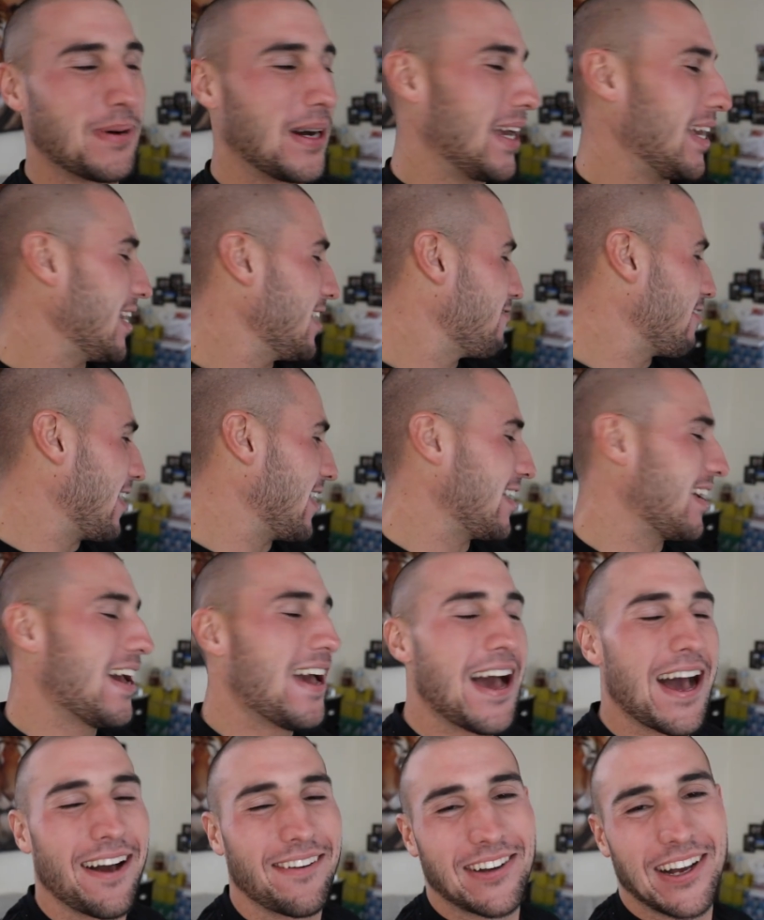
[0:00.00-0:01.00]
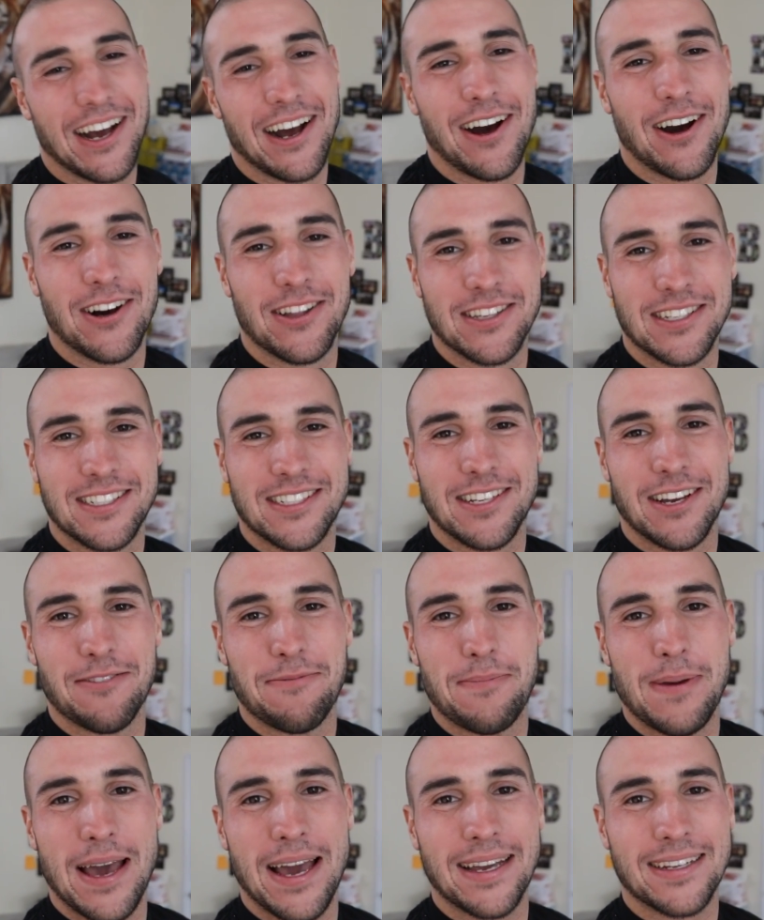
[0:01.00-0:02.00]
But anyway, I've got all this
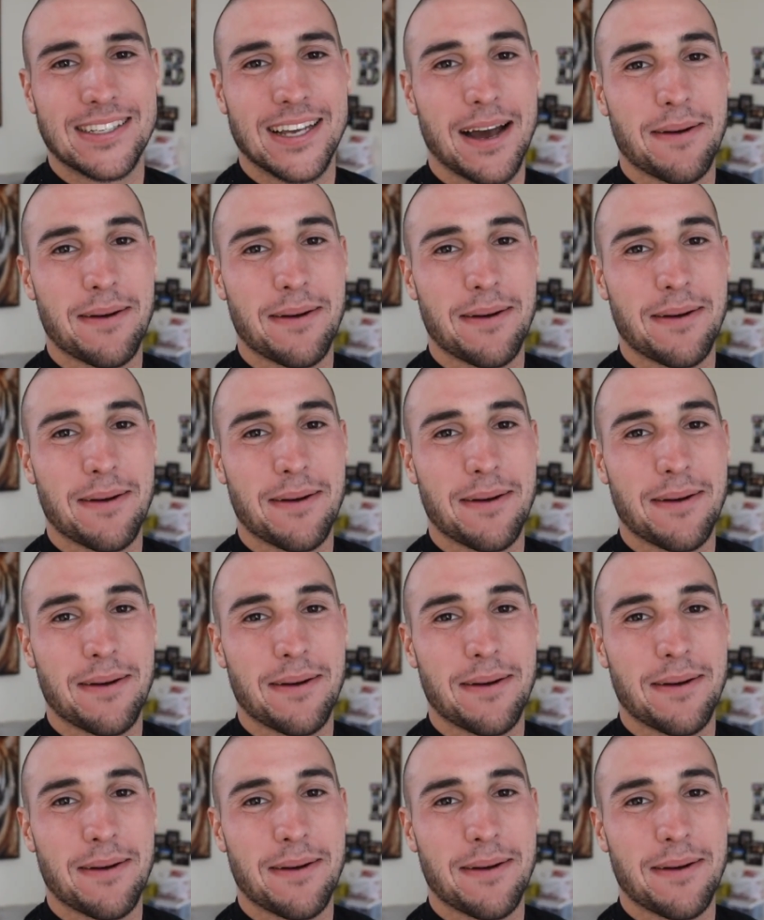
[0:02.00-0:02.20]
stuff packed.